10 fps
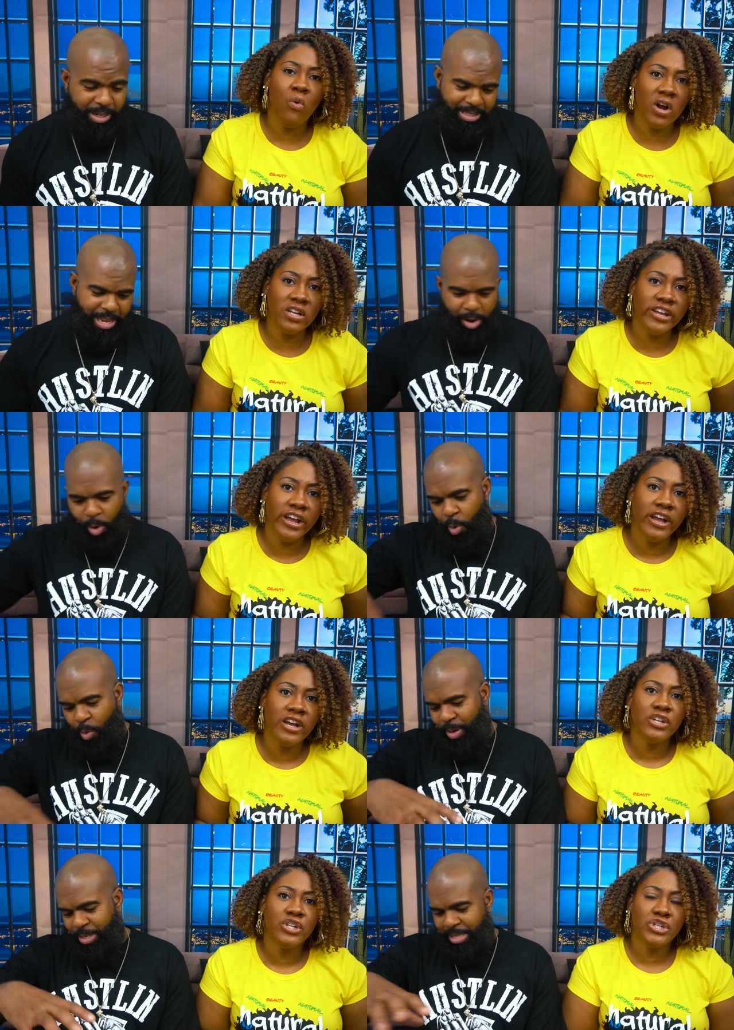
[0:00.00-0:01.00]
Speaker 1: What's that
Speaker 2: whole?
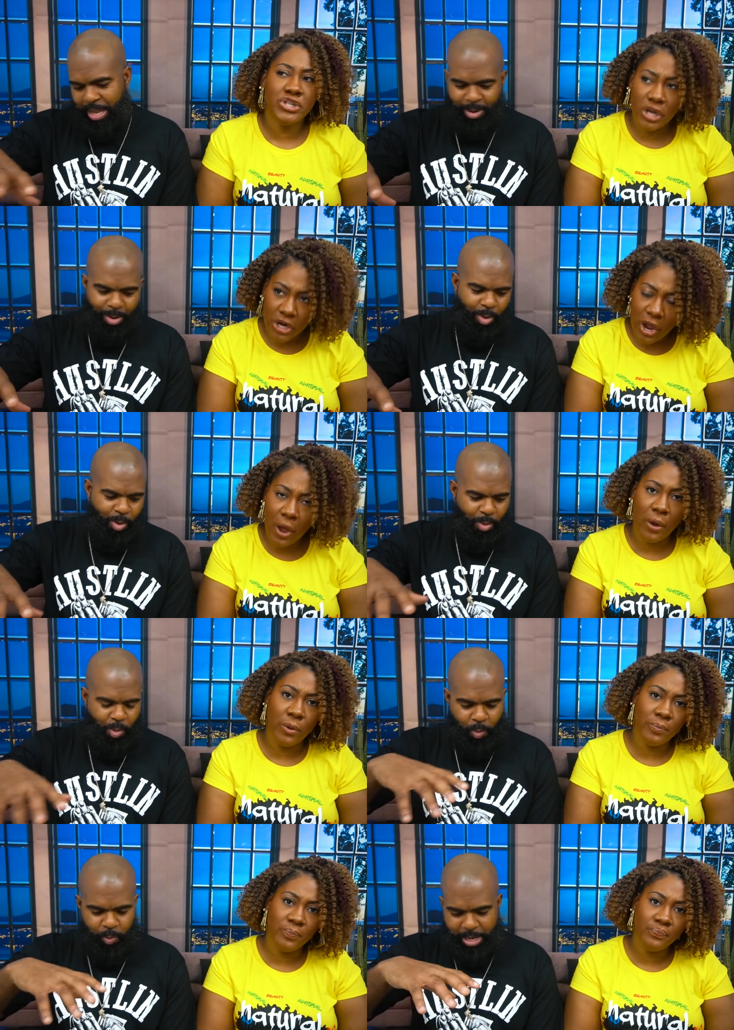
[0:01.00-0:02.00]
What's that whole?
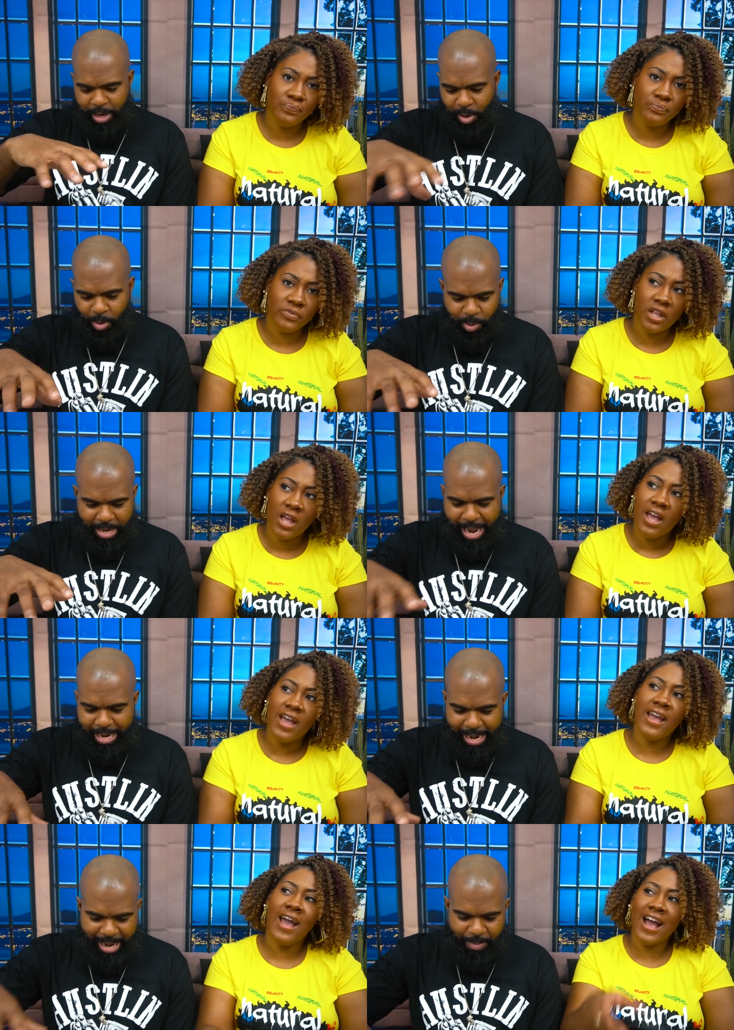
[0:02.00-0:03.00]
Out. That whole
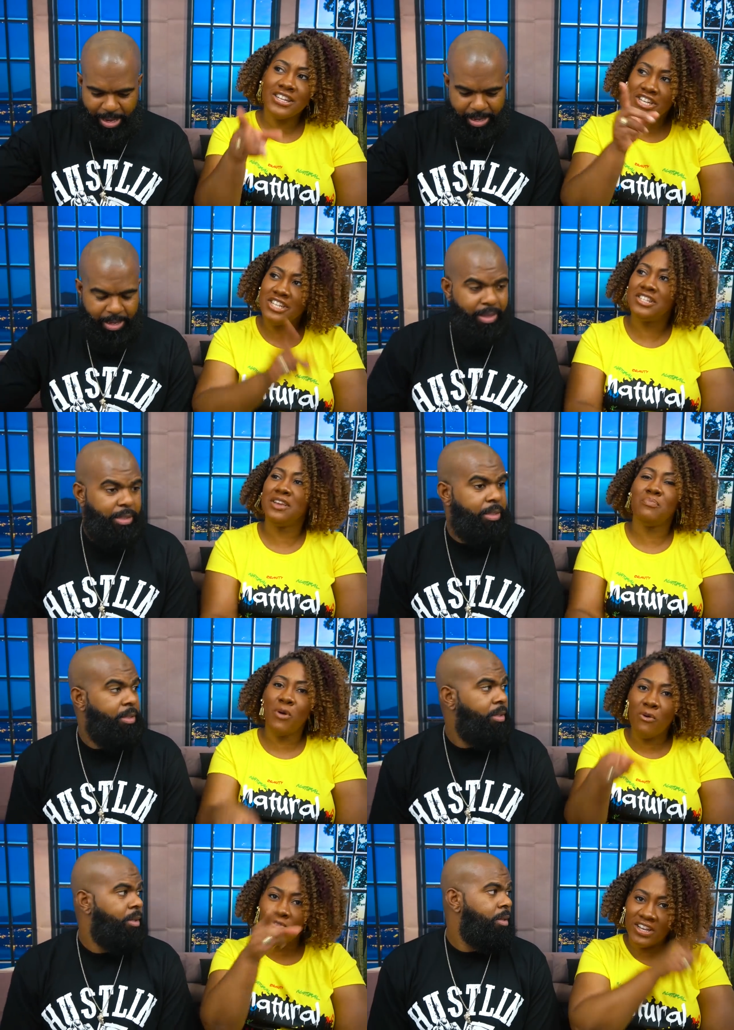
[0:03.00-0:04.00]
dynamic. And how
Speaker 1: she skipped
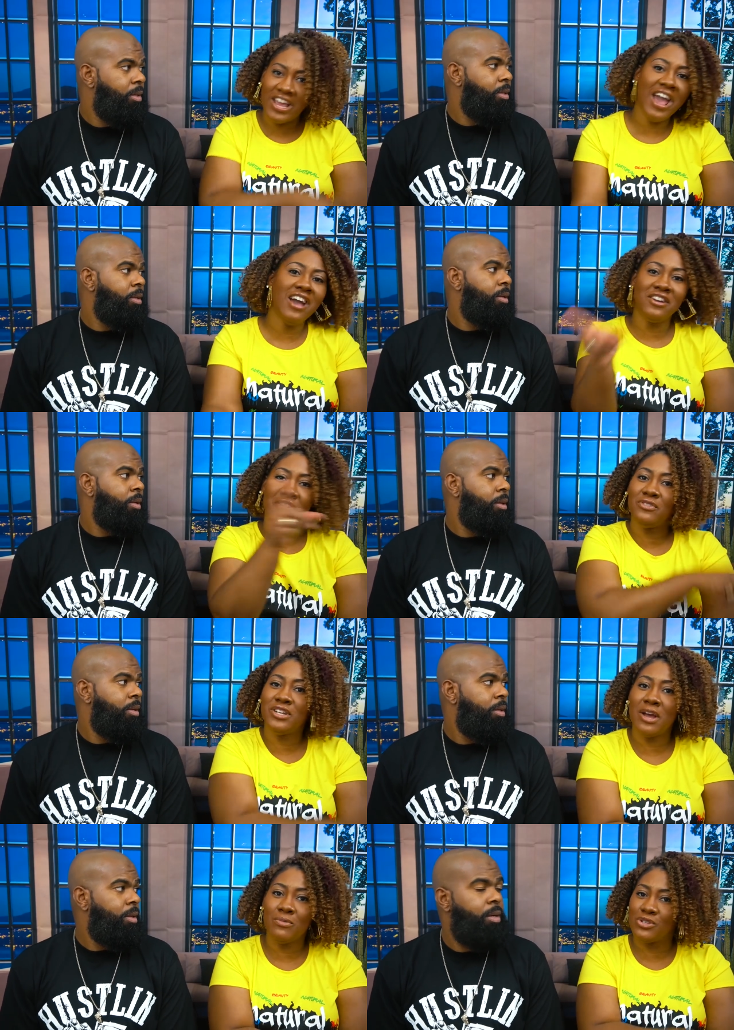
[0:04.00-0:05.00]
over the caregiver
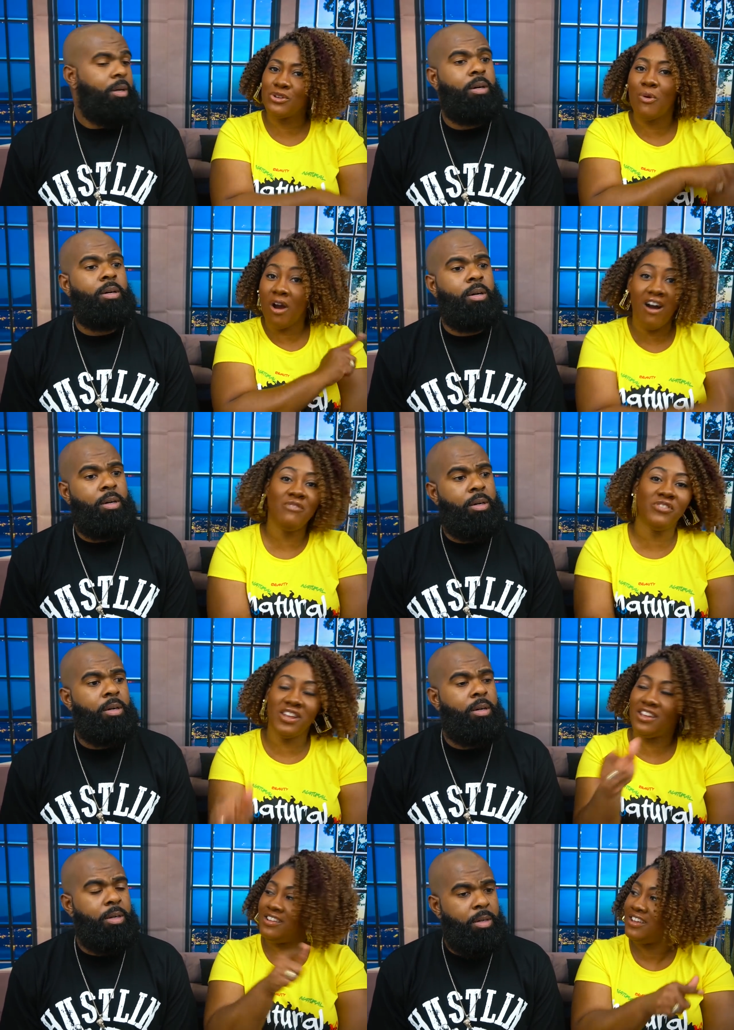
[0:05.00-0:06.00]
that was so
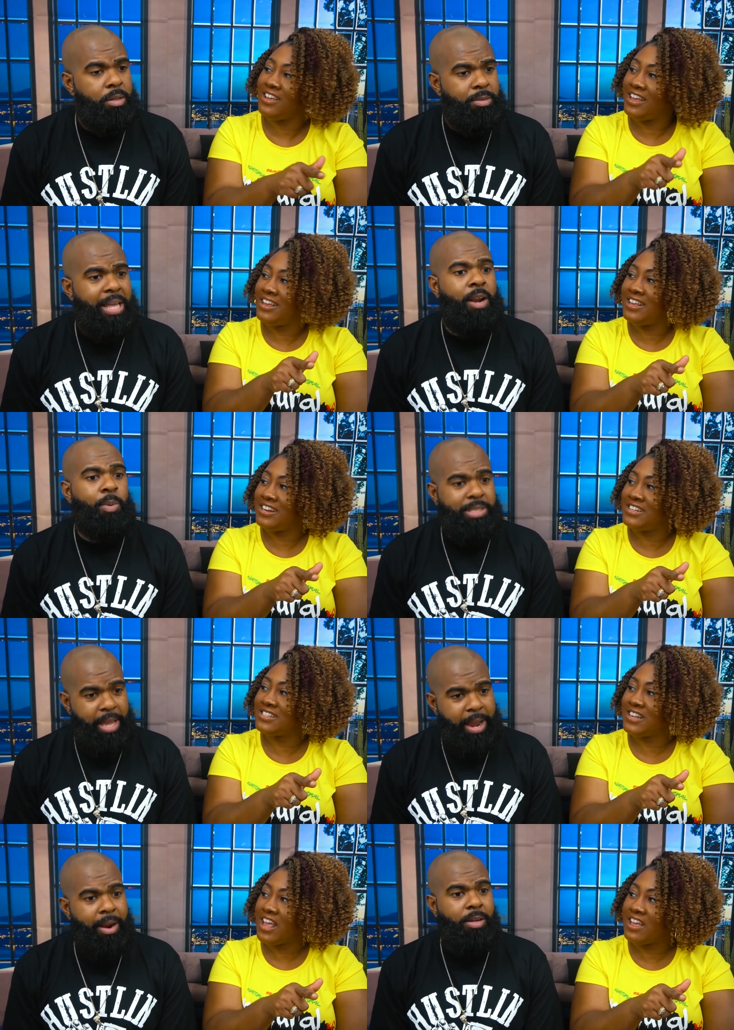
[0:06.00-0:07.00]
confident that it was
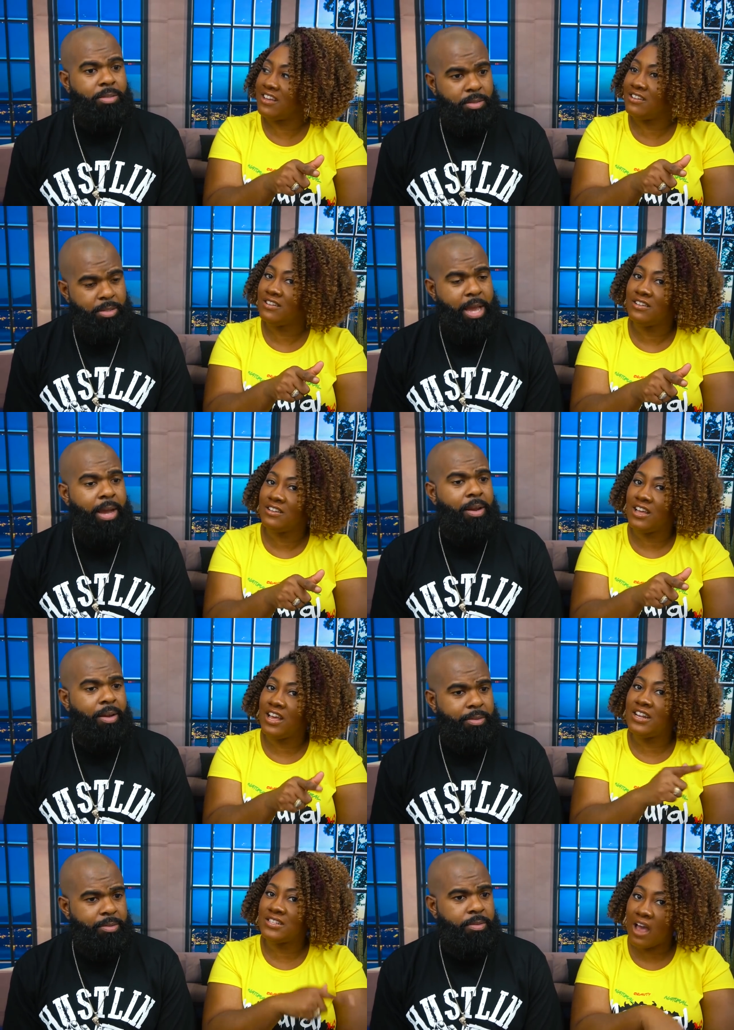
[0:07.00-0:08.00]
there. Yeah.
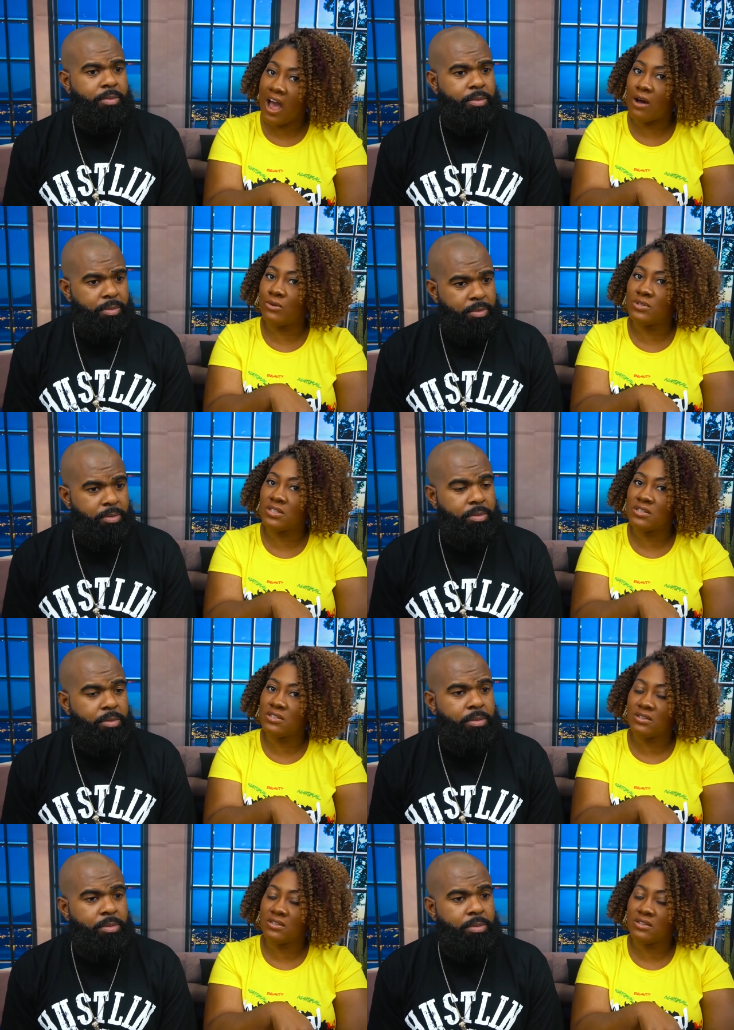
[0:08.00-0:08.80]
In his house.